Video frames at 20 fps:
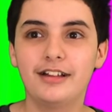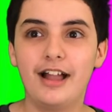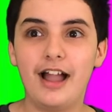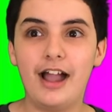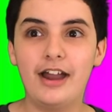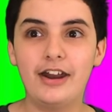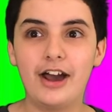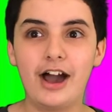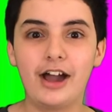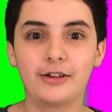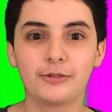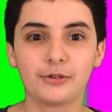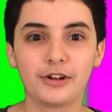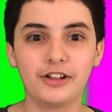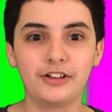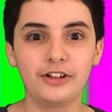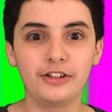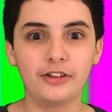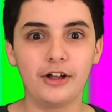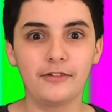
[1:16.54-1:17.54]
And I
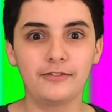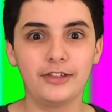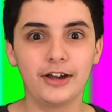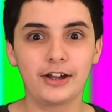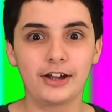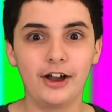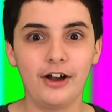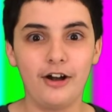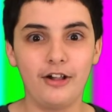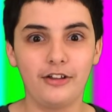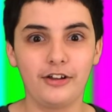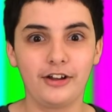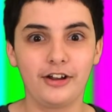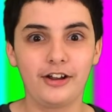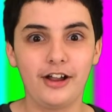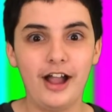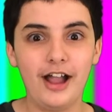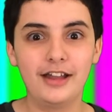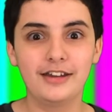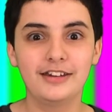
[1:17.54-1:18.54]
really love the
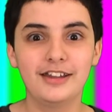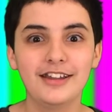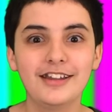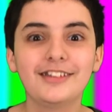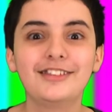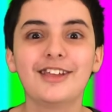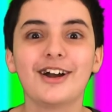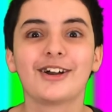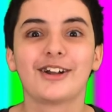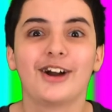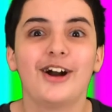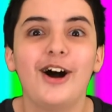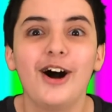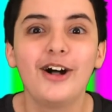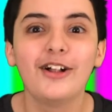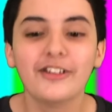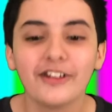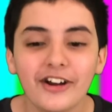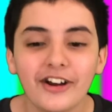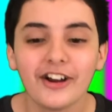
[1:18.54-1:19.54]
color. I need the
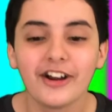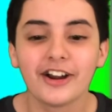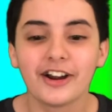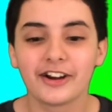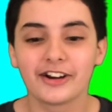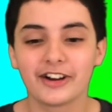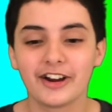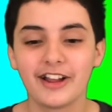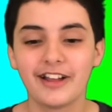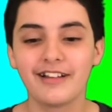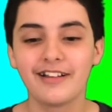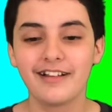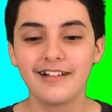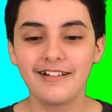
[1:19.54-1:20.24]
color.